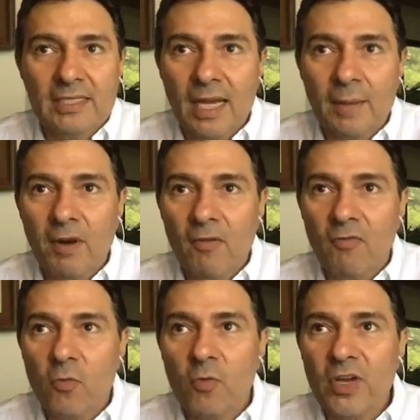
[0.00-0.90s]
type
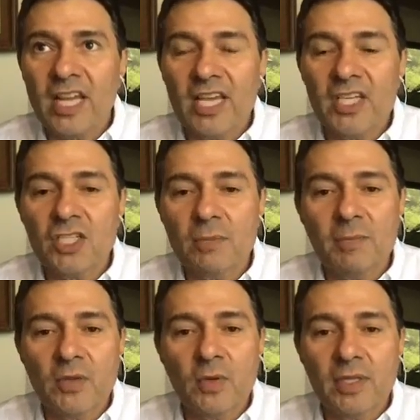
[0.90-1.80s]
of relation
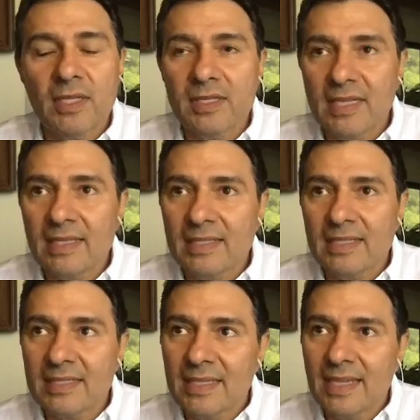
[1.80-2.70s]
between the
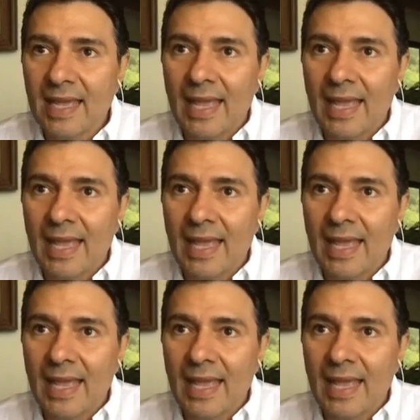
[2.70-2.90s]
dentist